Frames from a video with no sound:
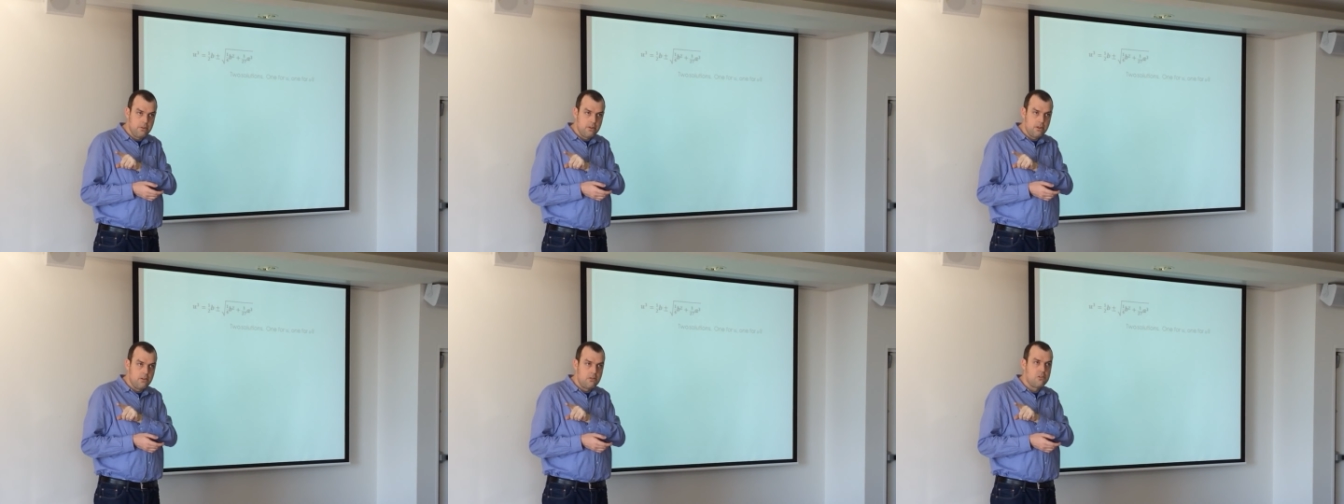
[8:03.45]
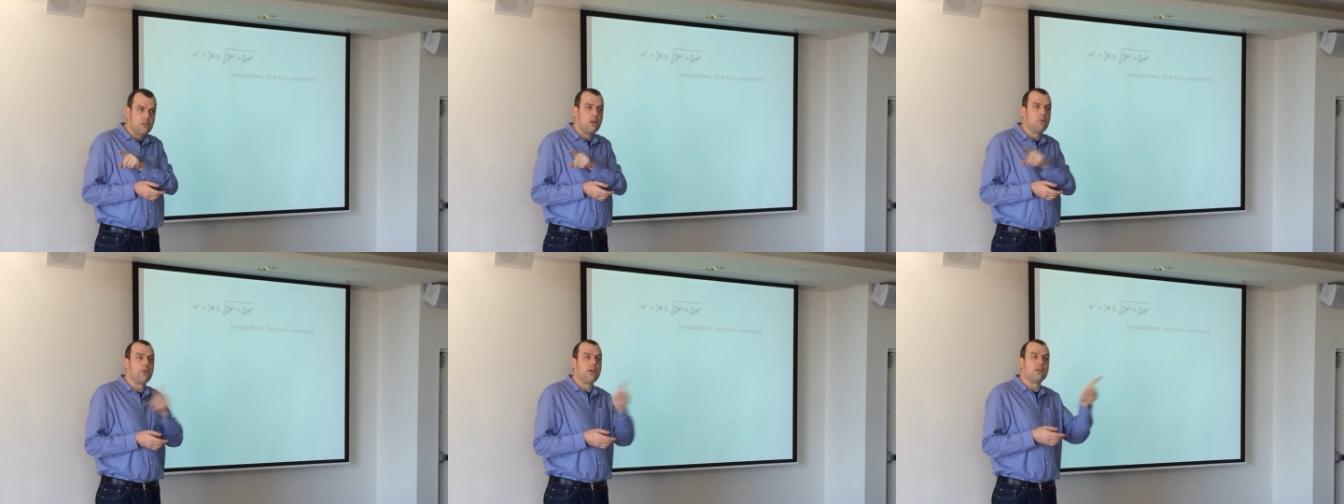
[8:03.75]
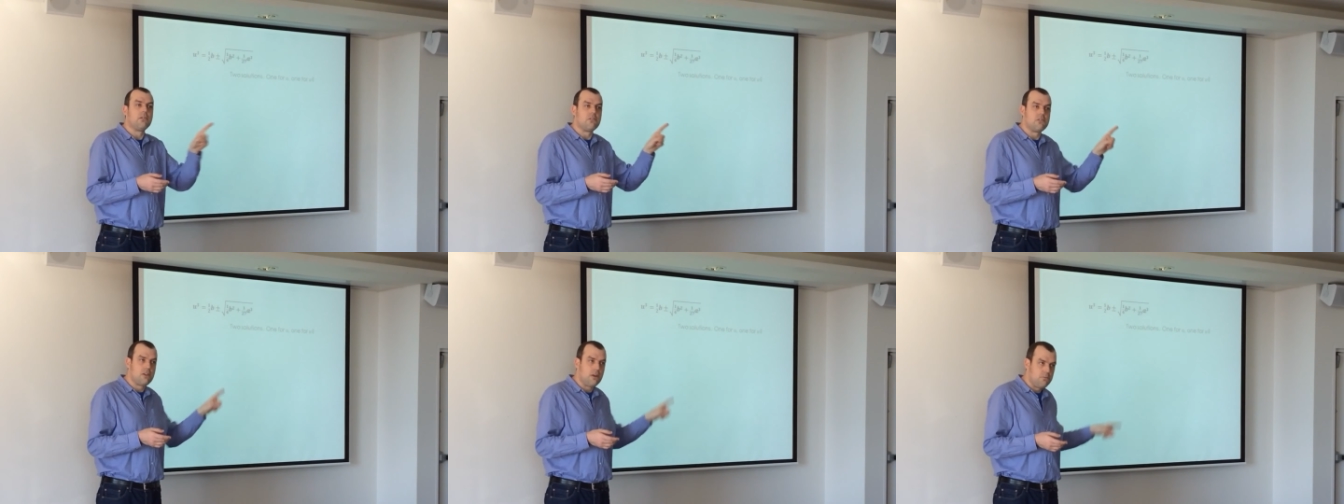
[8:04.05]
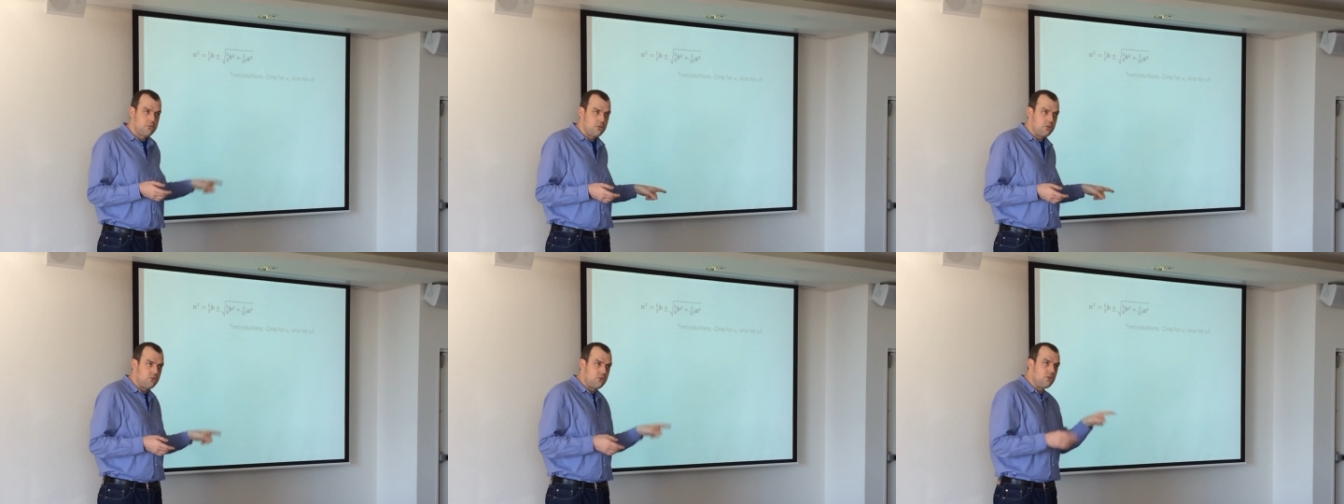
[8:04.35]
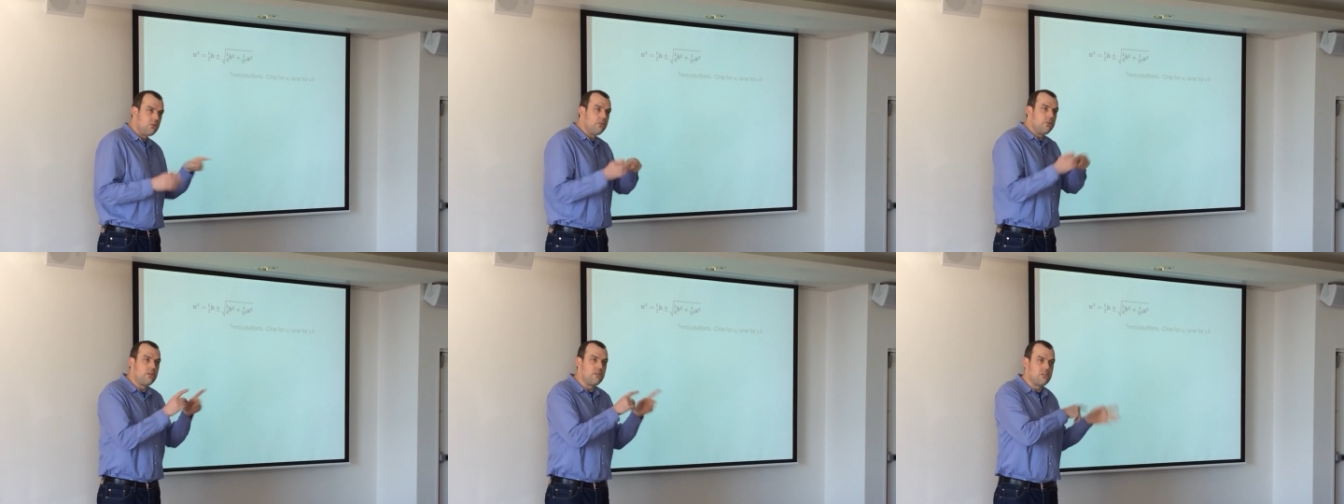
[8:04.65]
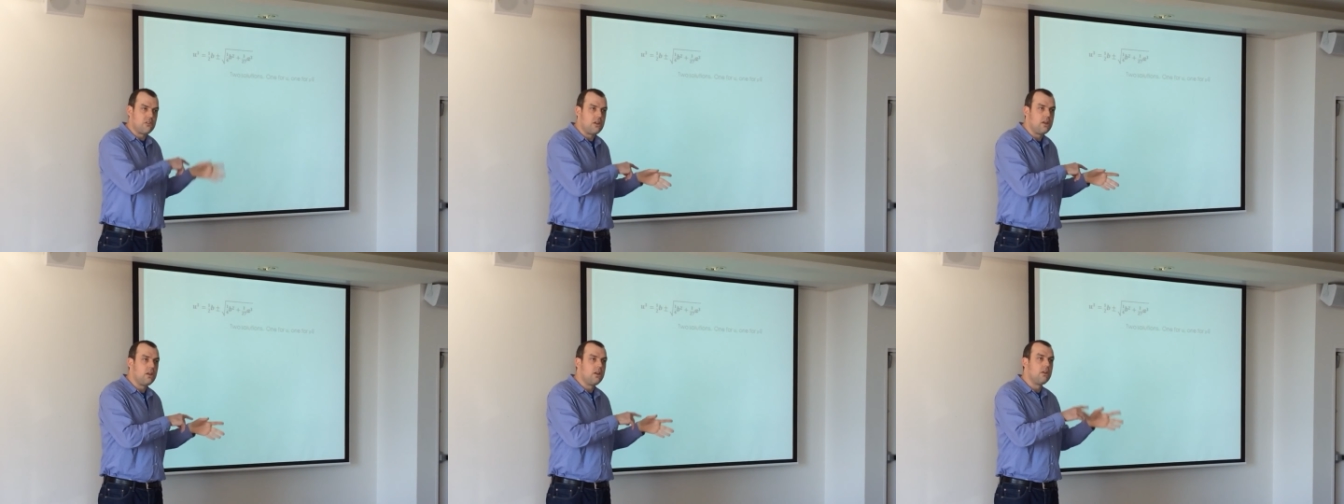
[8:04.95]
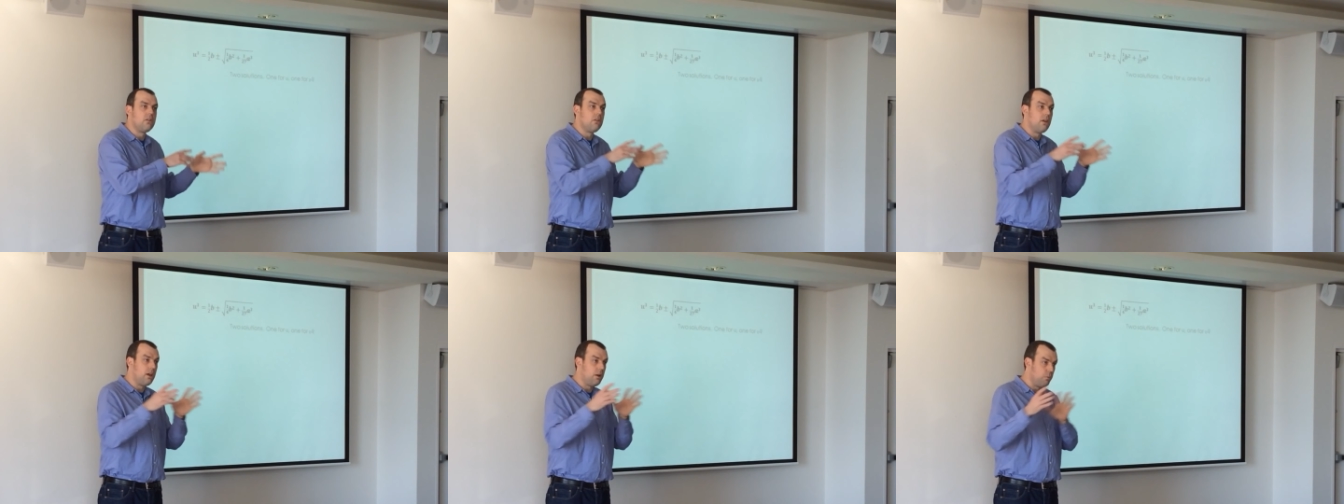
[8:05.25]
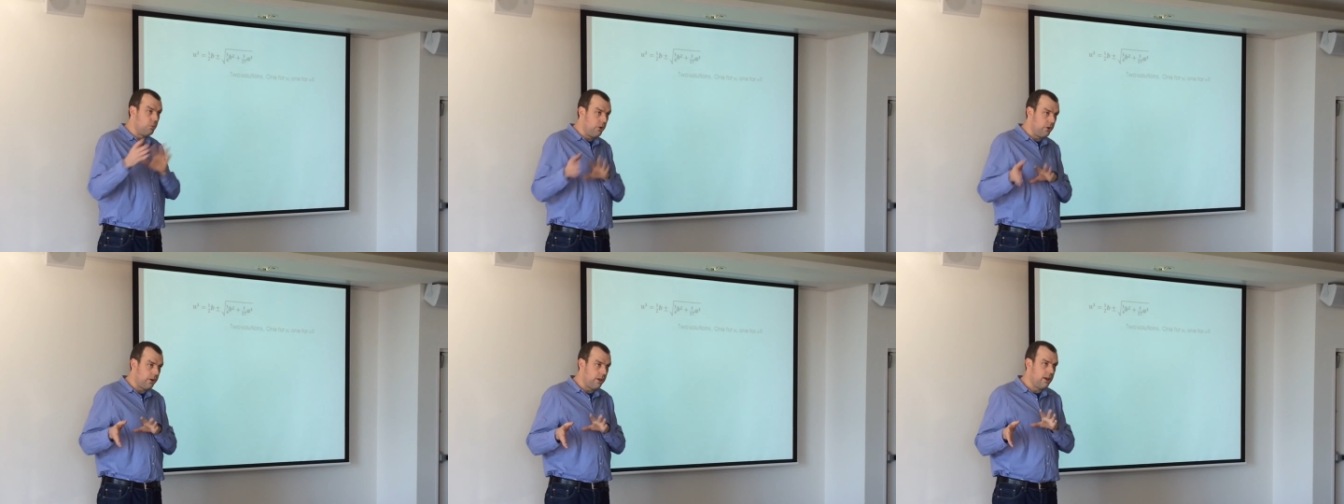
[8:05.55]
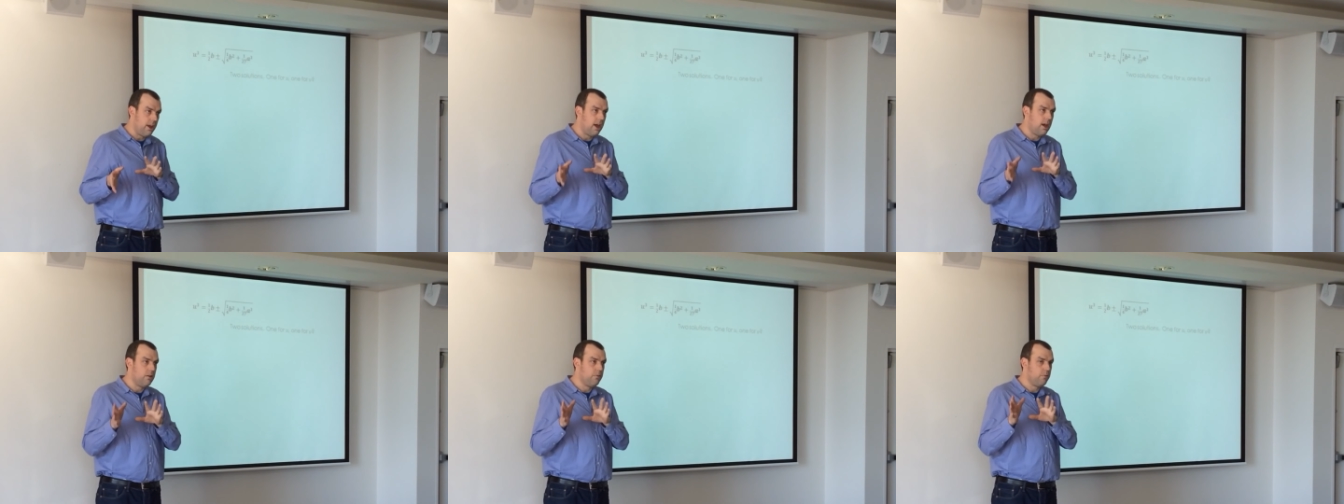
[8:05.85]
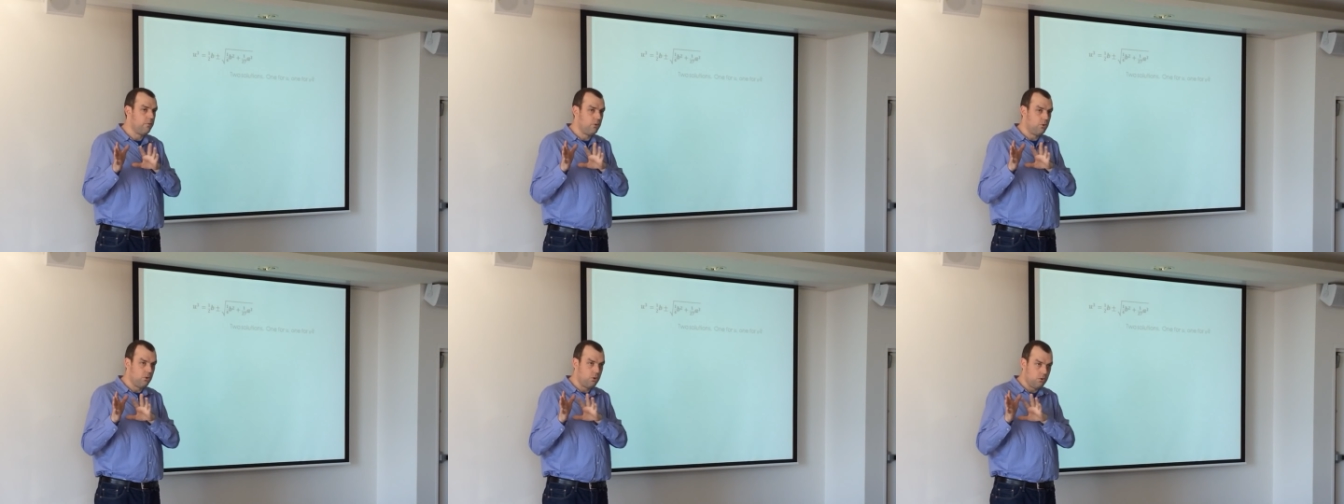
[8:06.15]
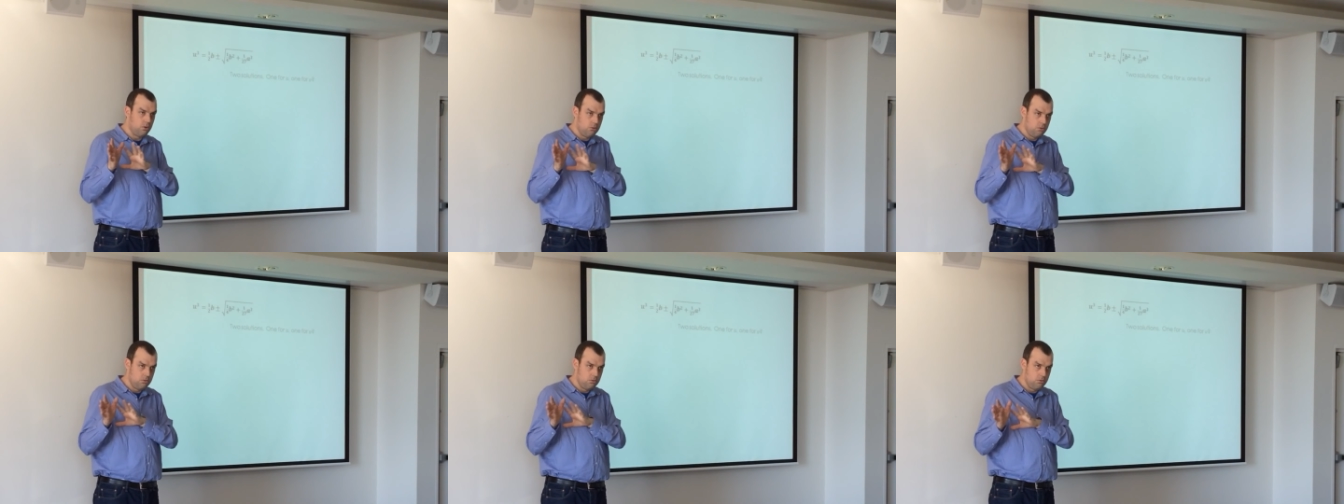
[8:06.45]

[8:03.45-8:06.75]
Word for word: So we can substitute this in and, and work it out for